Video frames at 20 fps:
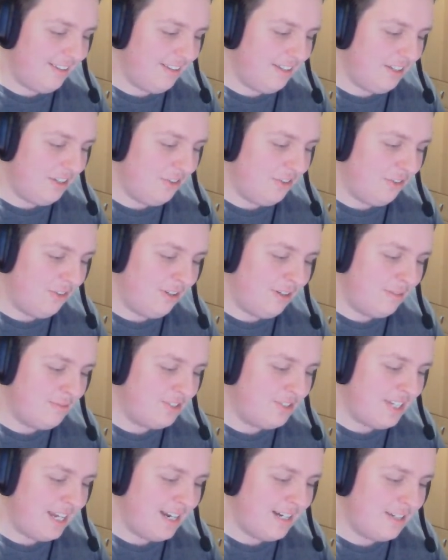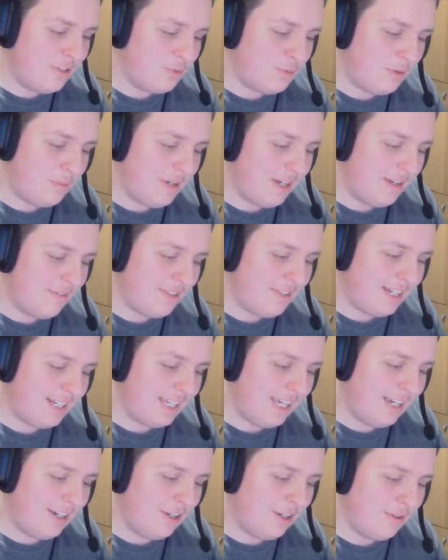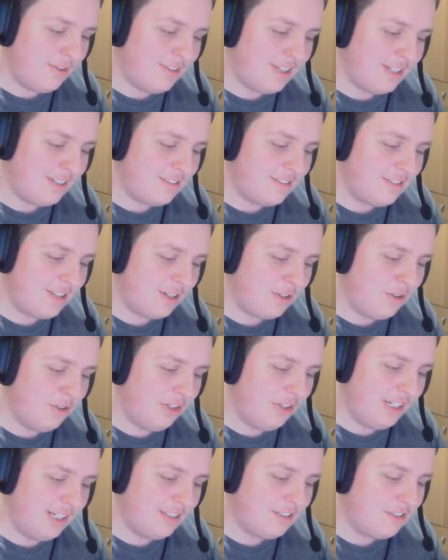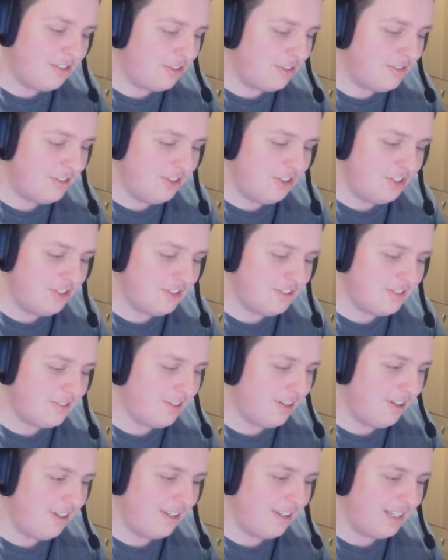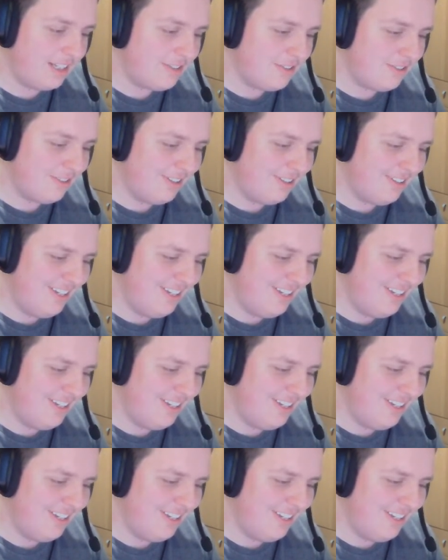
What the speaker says: all I'm saying is, what about if that gecko thinks that calling it sausage is a slur? That's all.